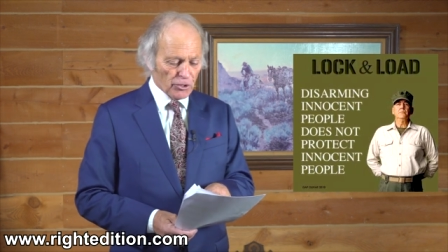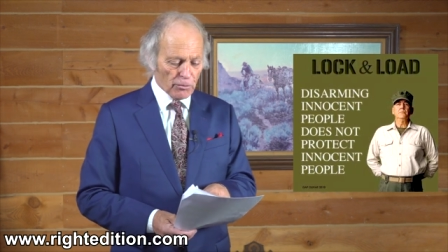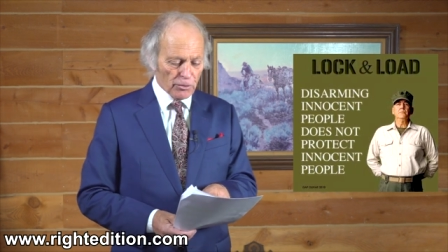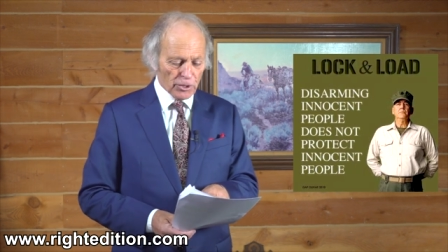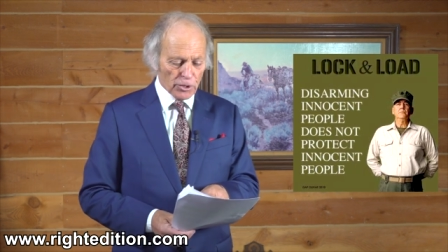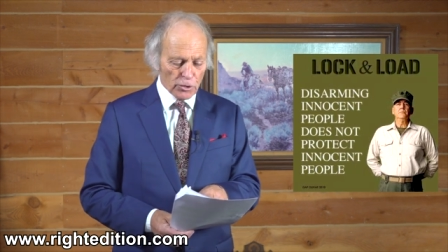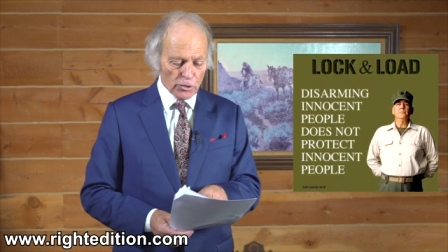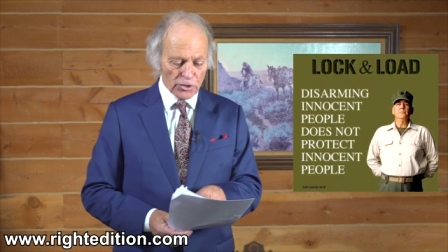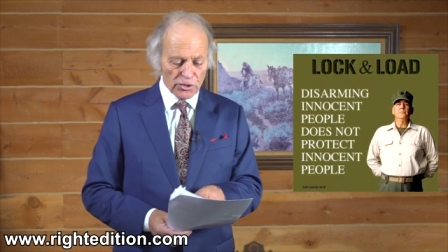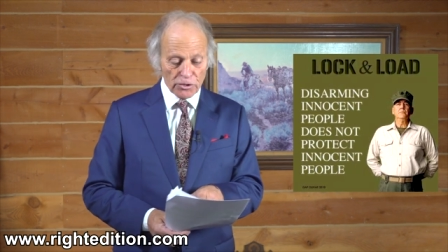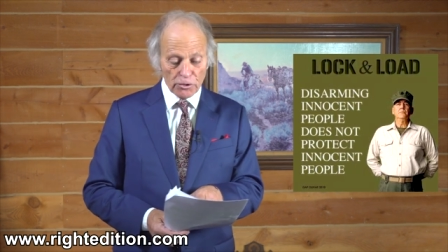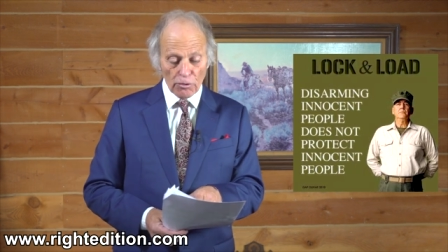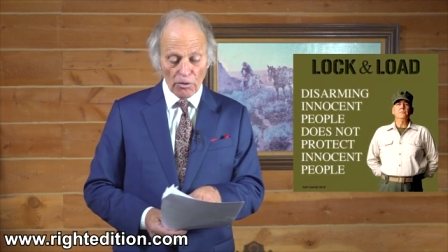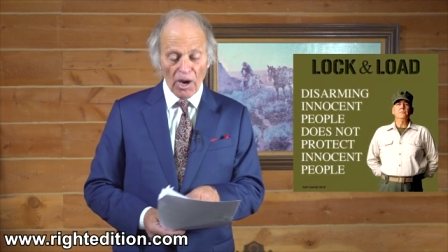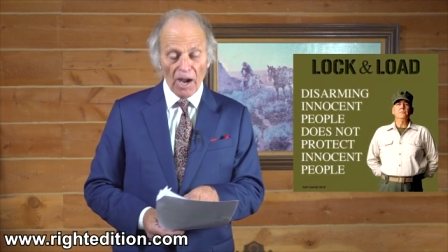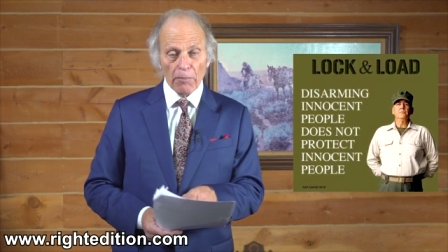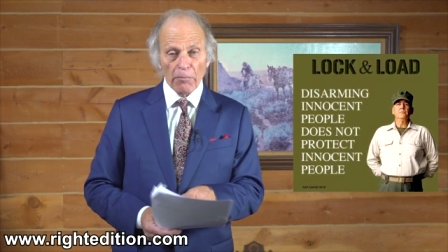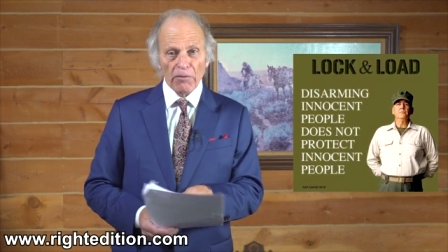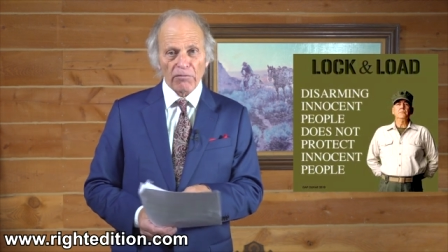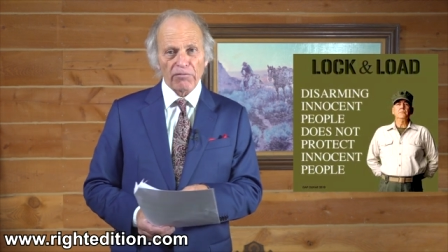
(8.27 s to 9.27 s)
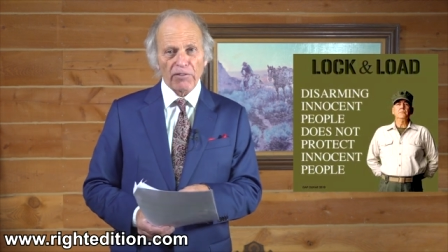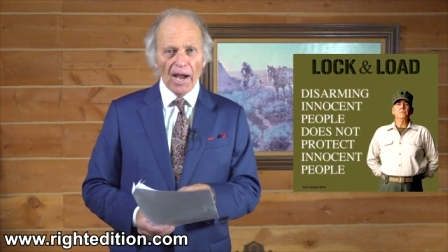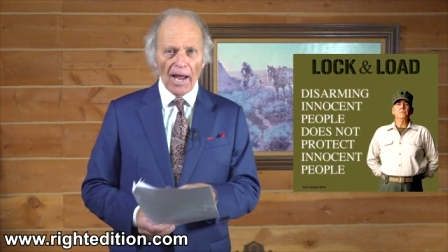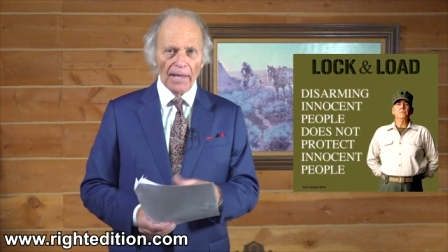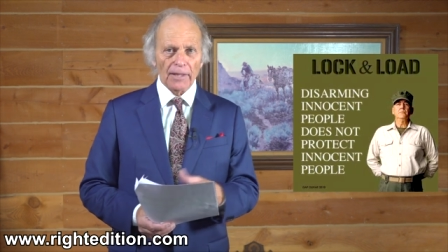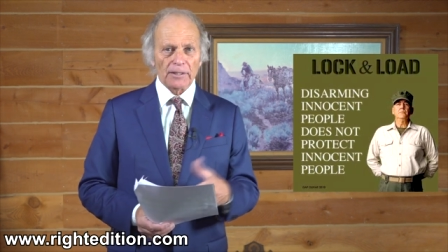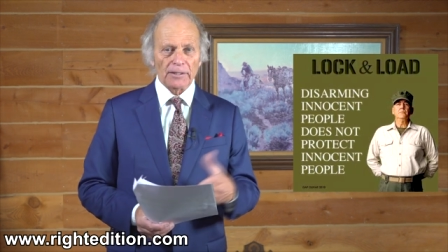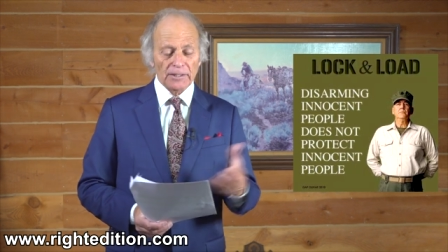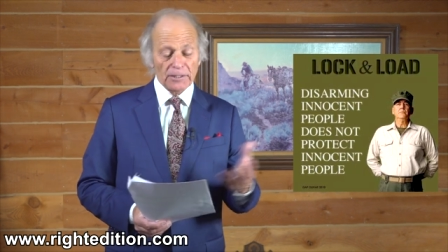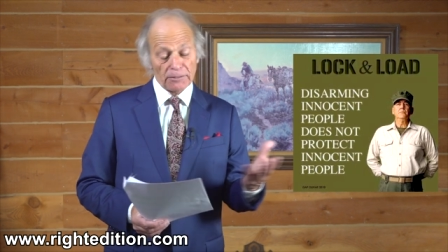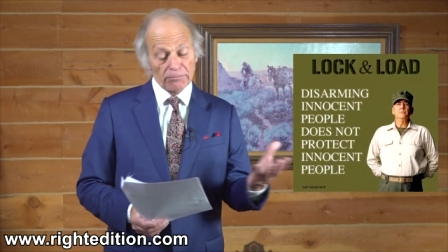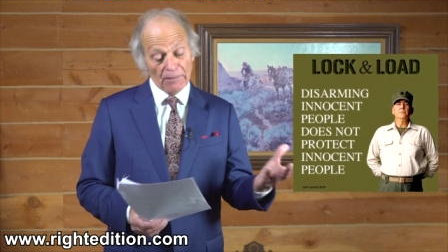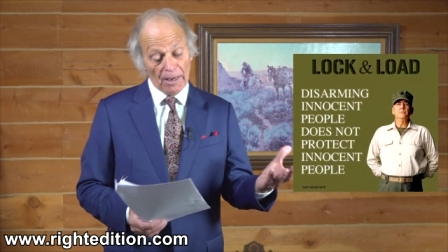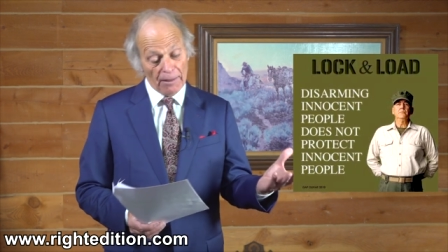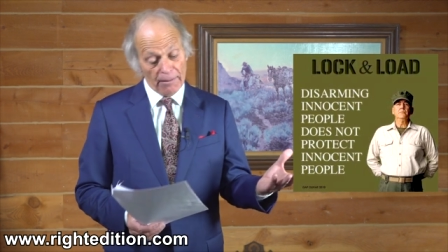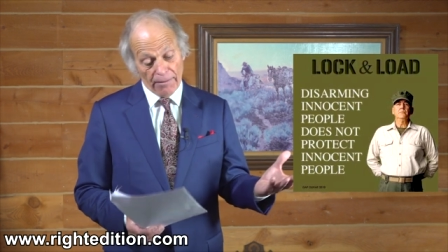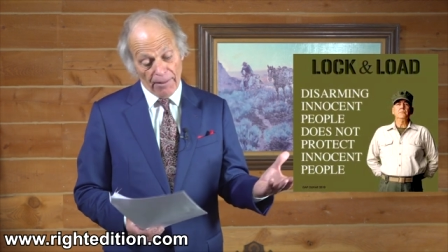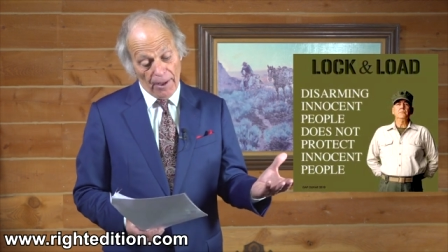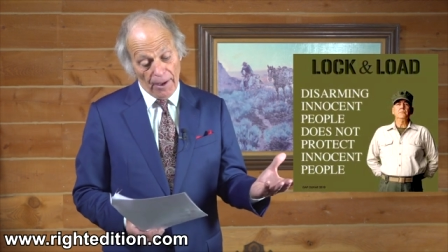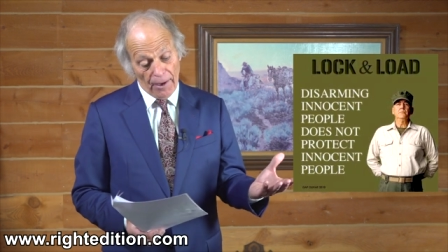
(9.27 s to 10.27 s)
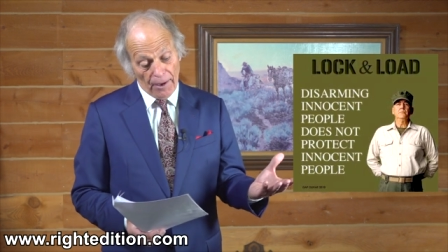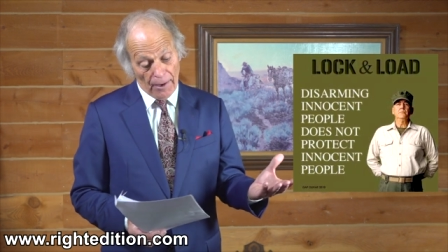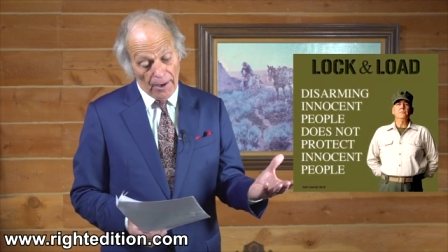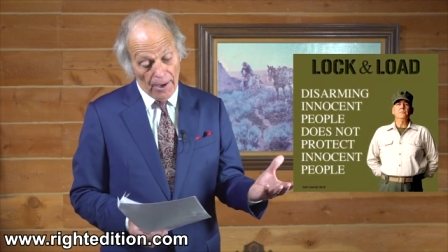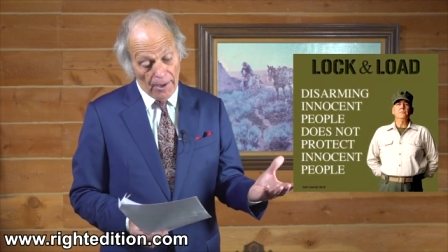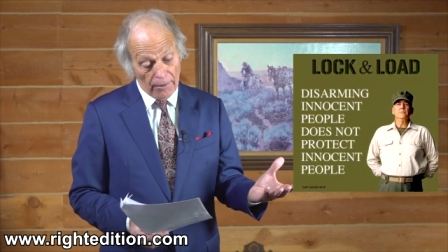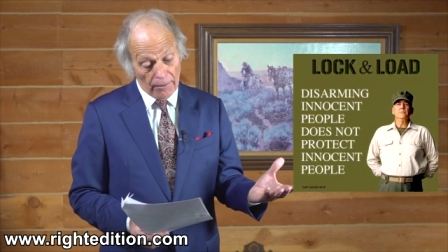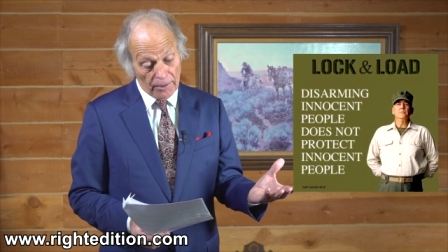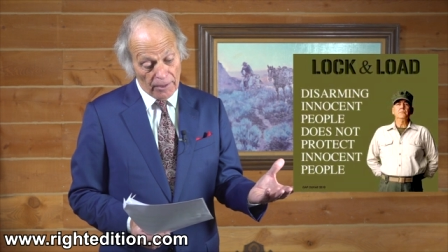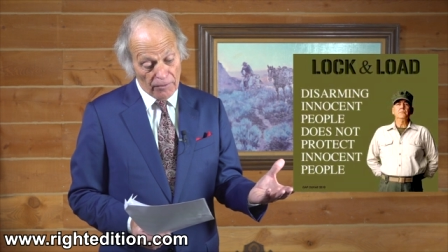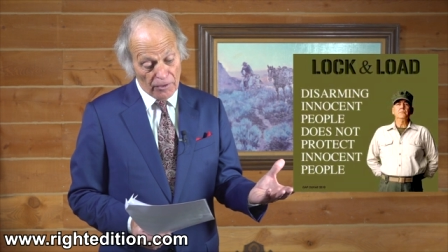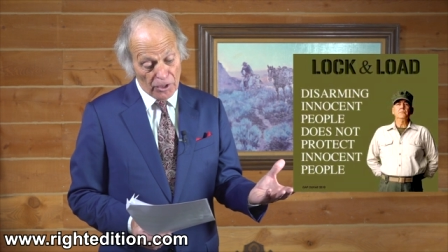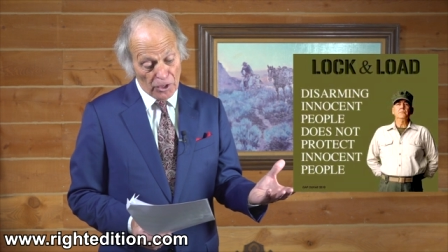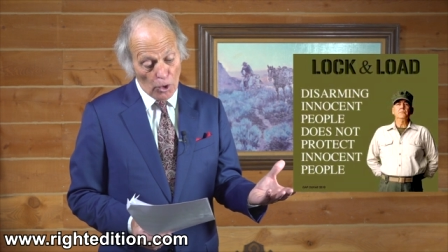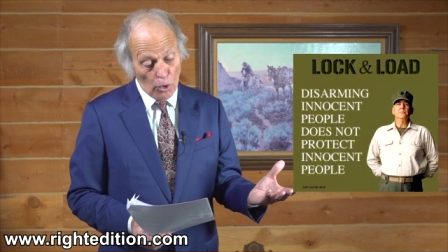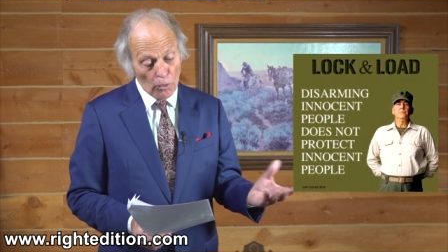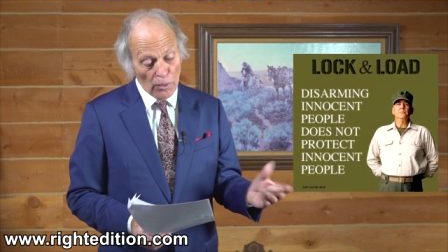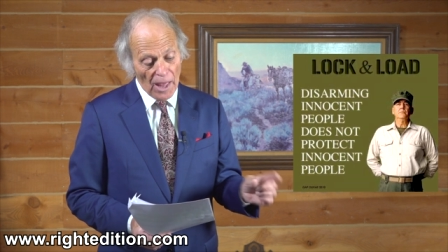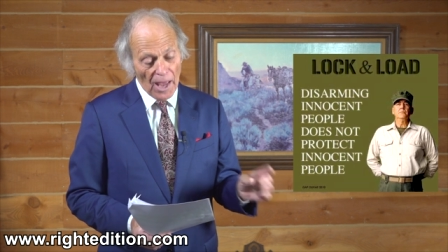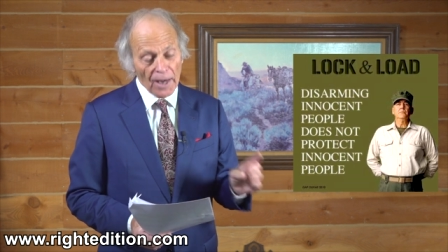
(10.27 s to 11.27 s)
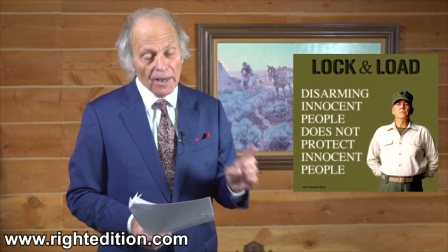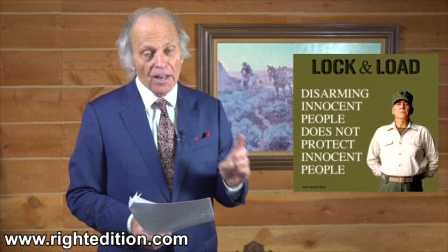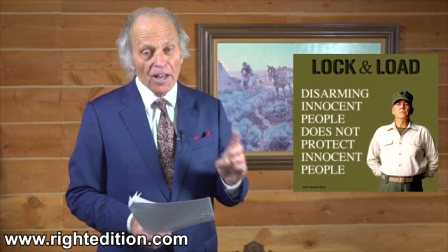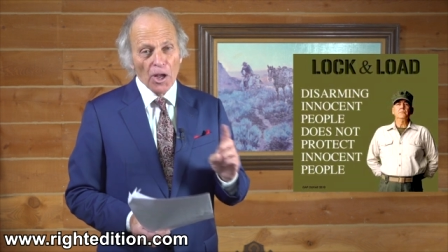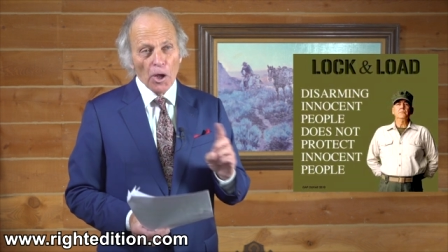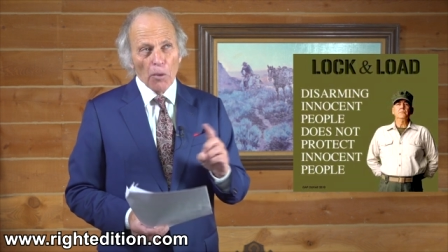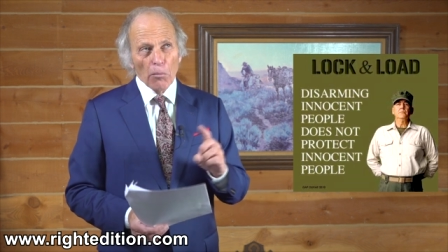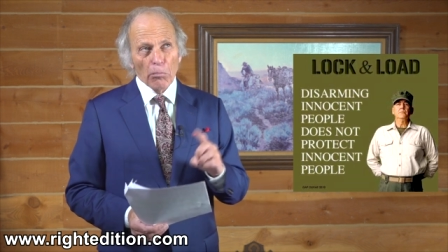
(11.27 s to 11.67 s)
to reduce crime and violence. I think, I don't even know that.